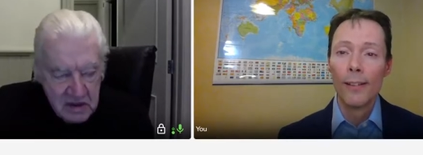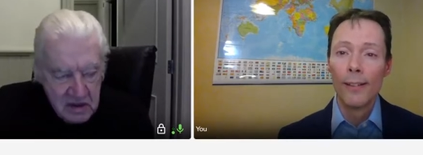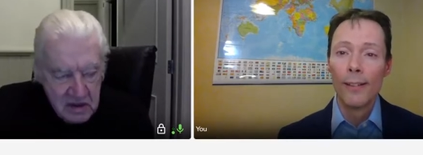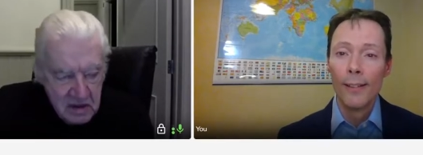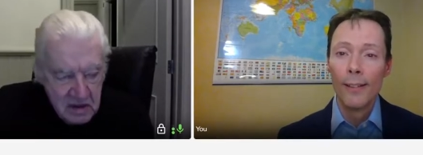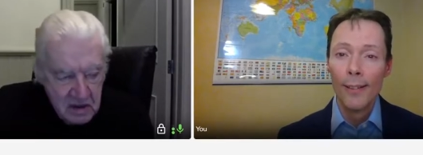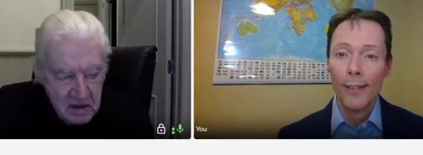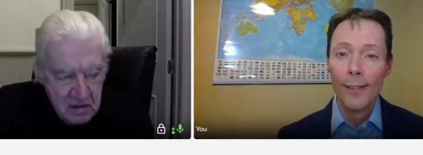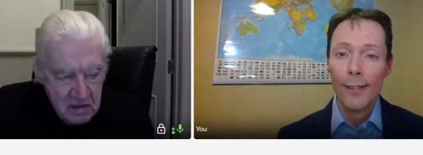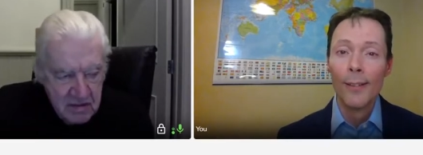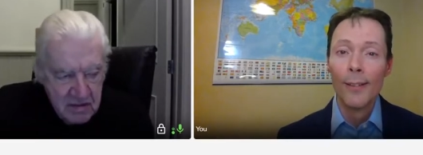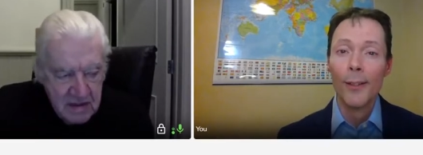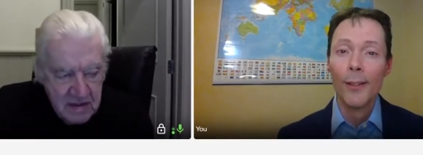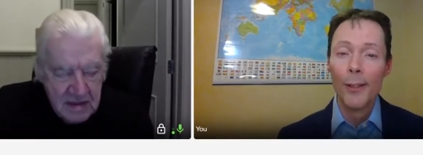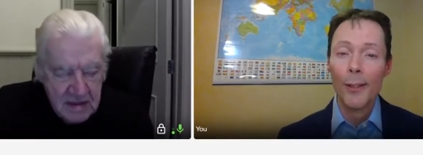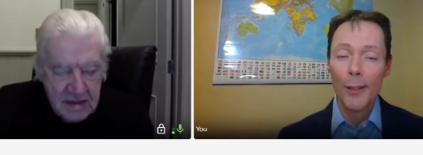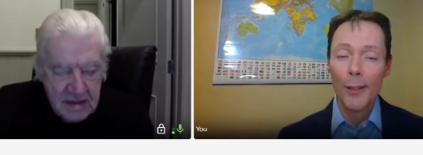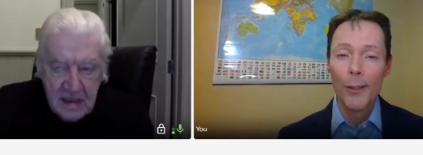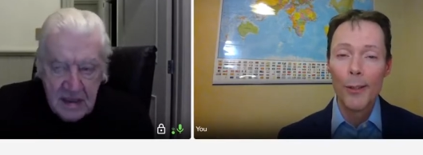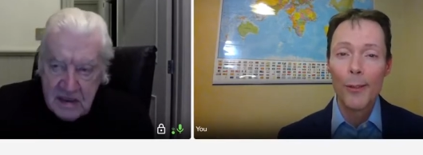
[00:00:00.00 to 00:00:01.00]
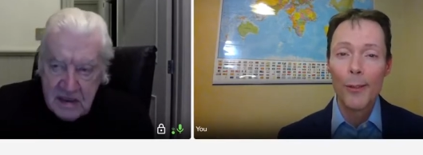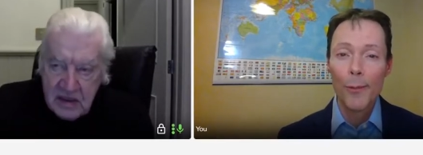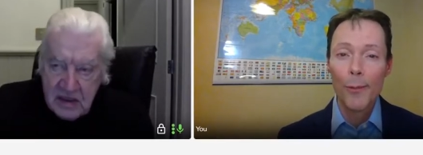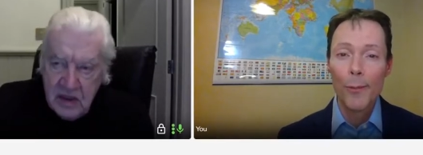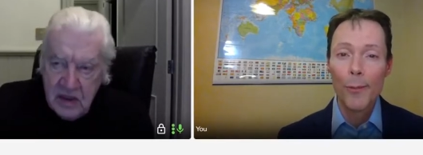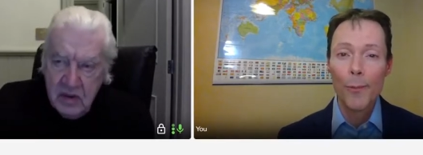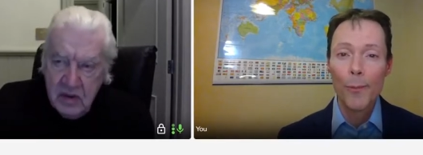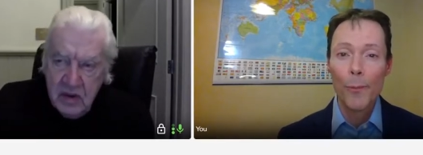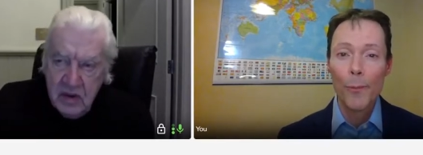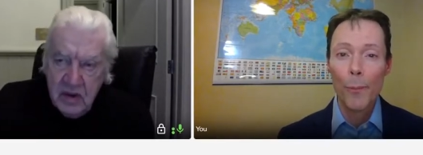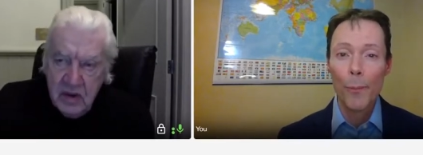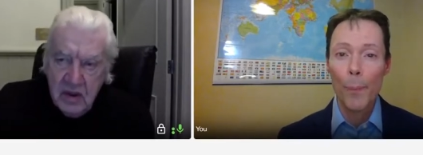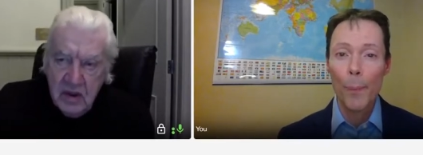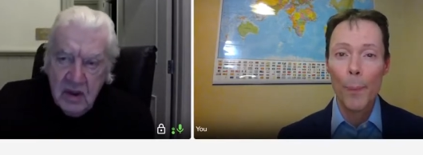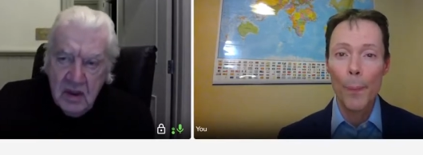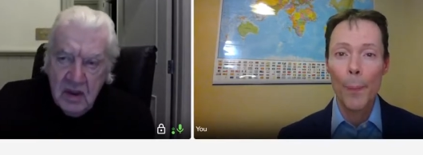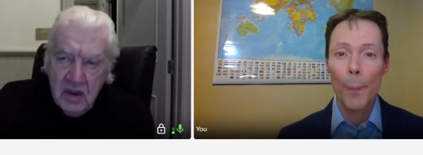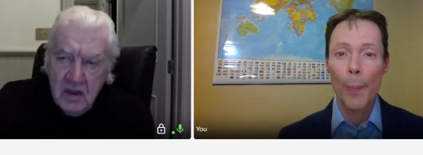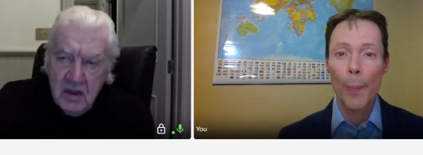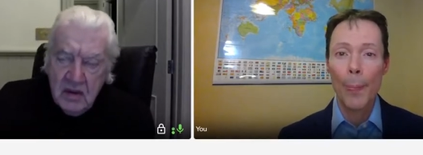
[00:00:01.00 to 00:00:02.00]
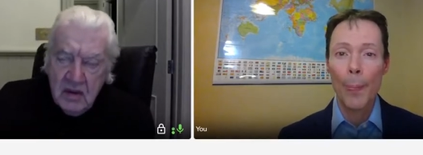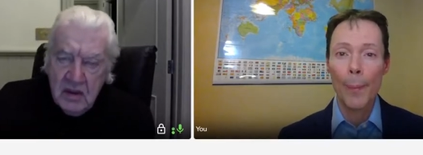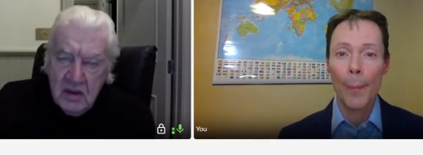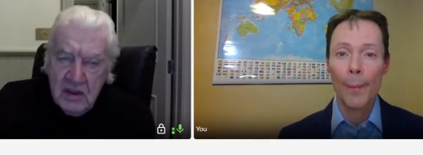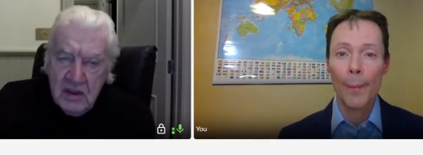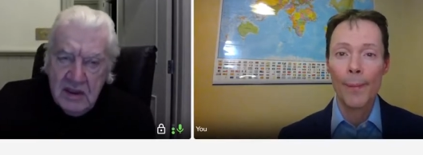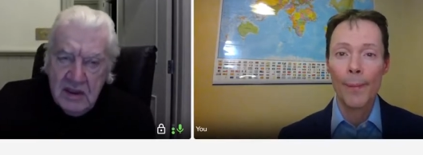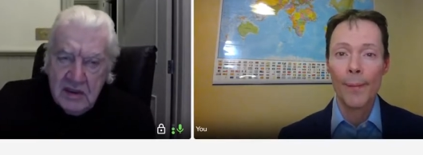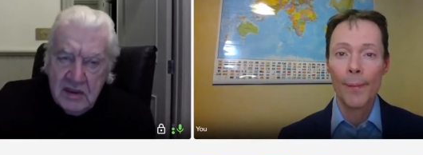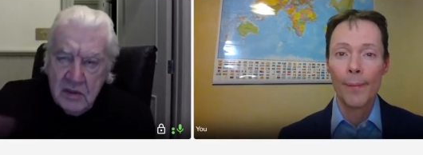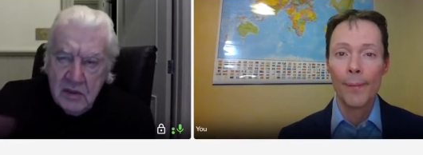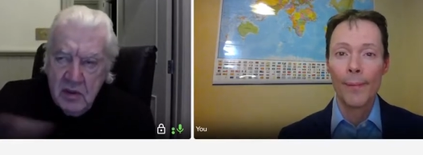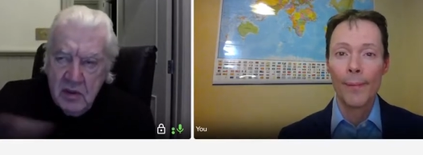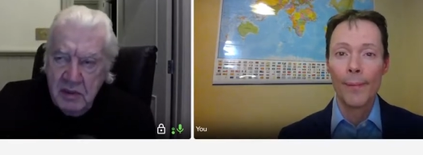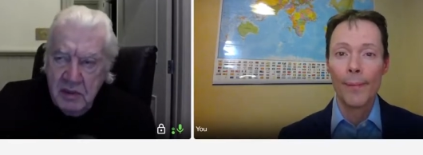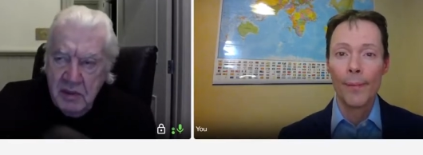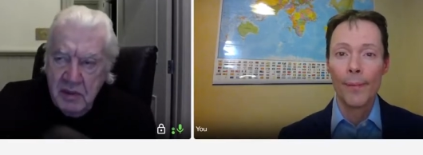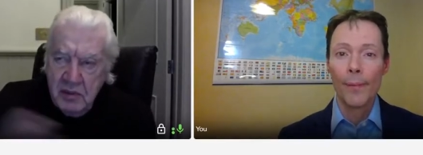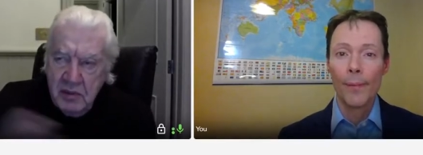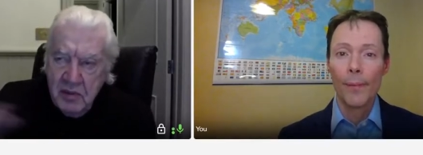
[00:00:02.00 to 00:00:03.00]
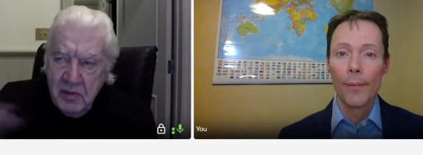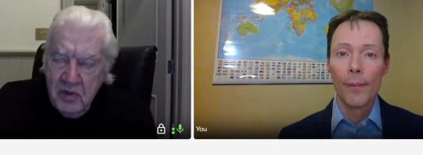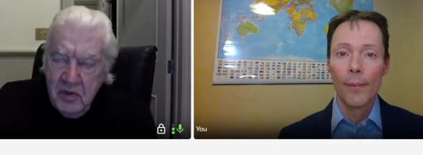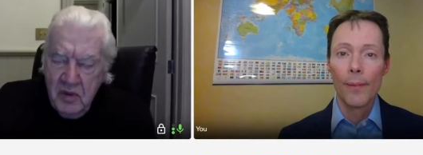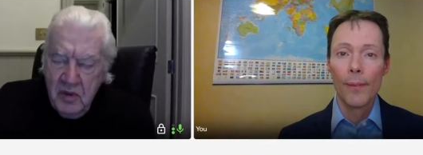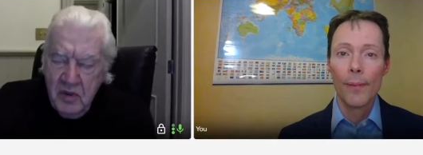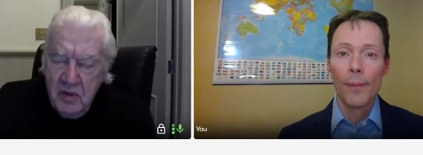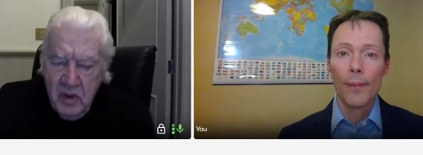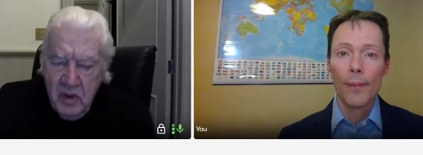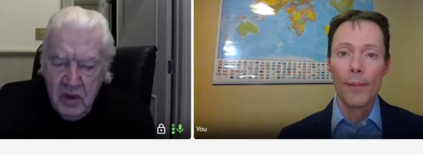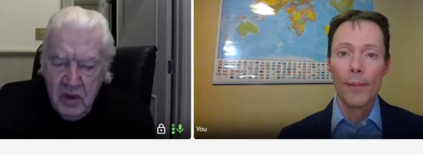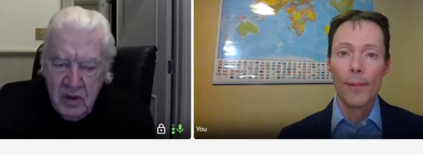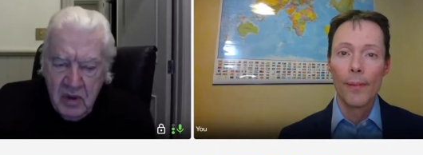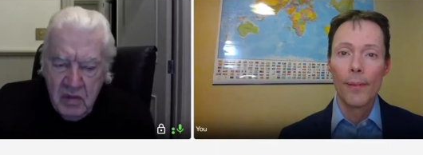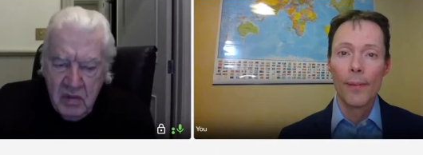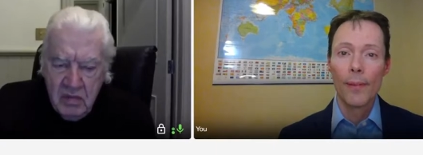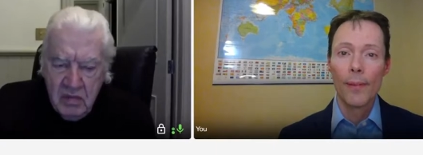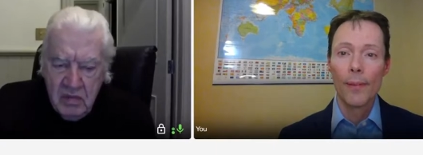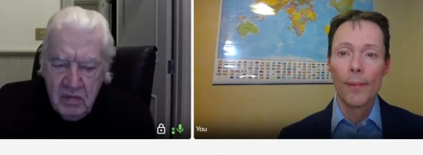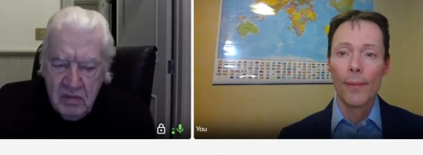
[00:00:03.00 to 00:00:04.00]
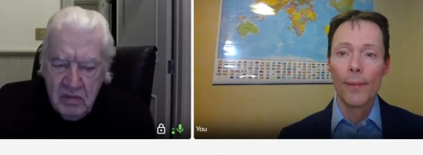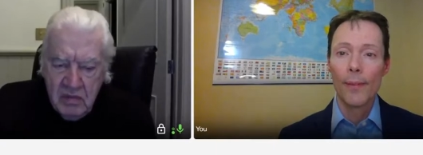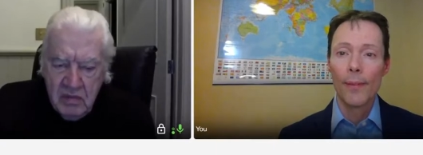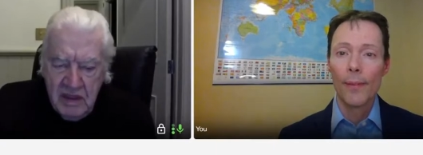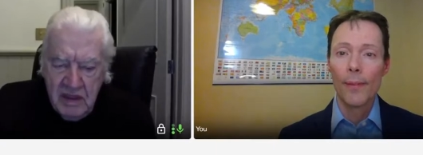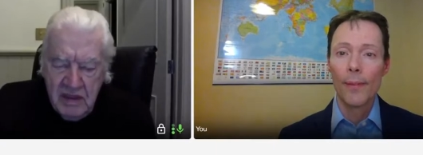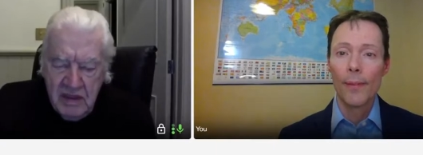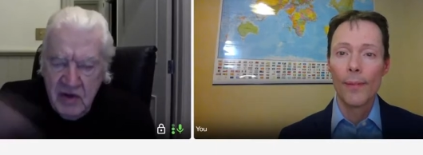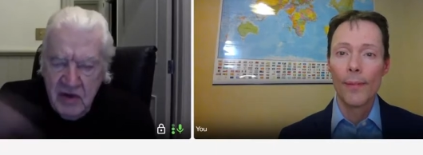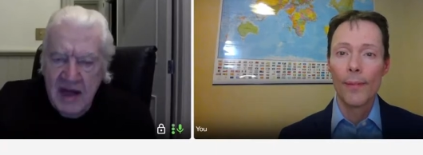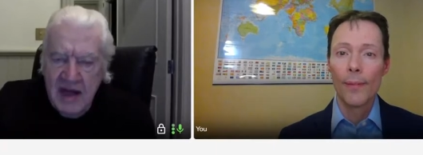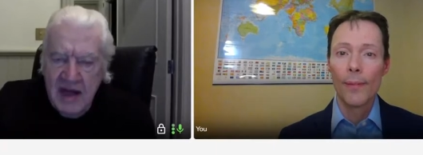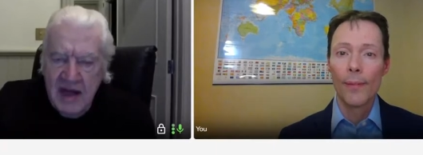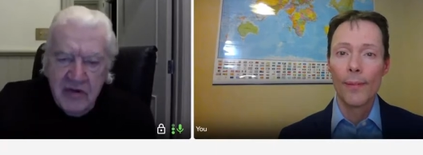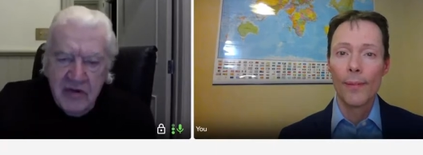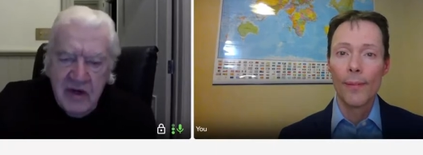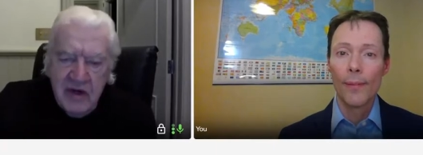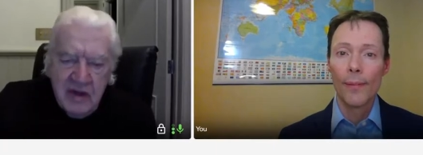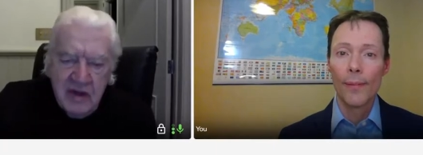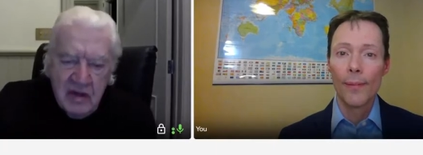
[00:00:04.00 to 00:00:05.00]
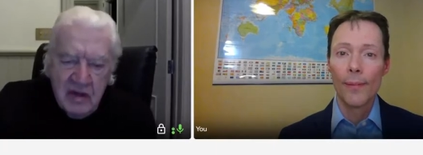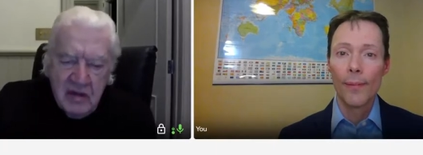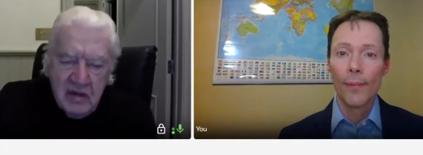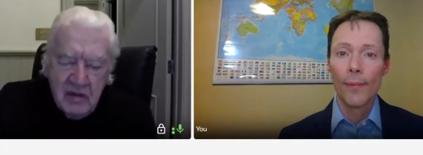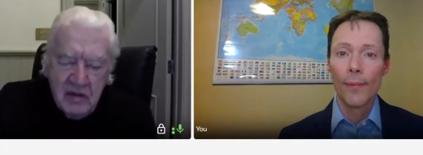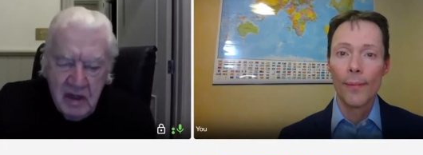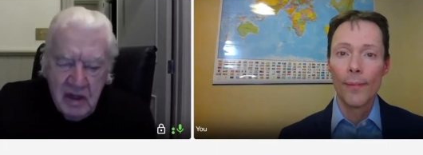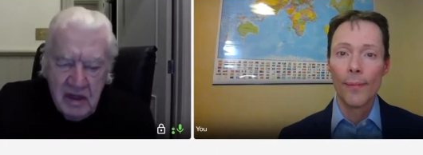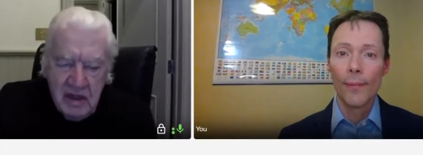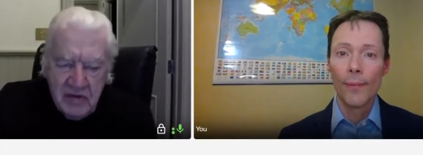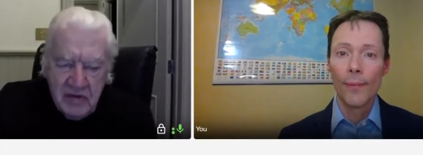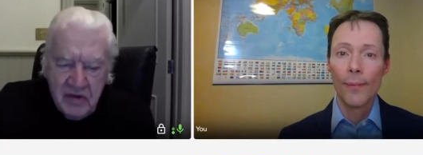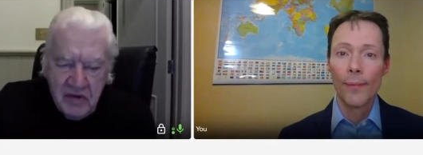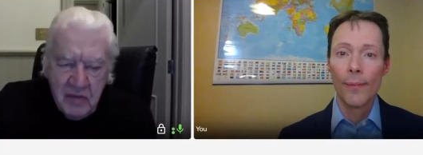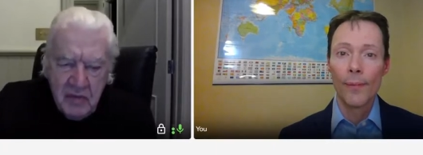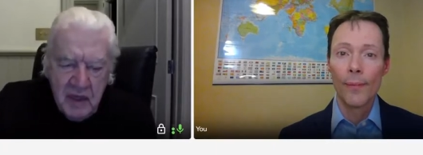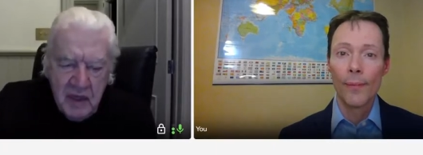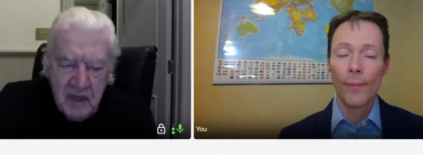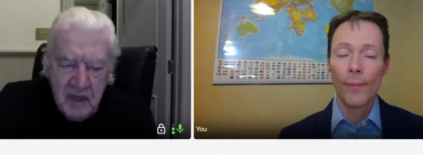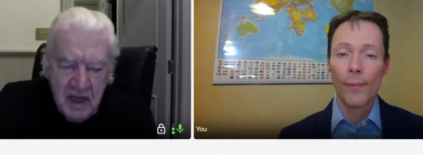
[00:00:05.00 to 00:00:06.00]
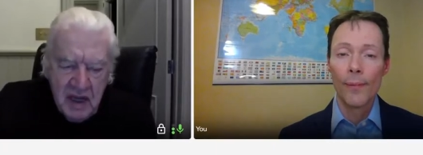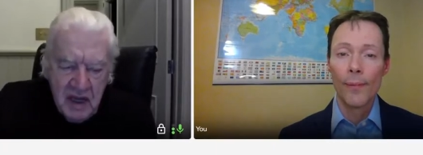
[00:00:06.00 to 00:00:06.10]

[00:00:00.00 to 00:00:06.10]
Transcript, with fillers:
Speaker 1: Um, so these were people who were, Adrian, and Adrian by then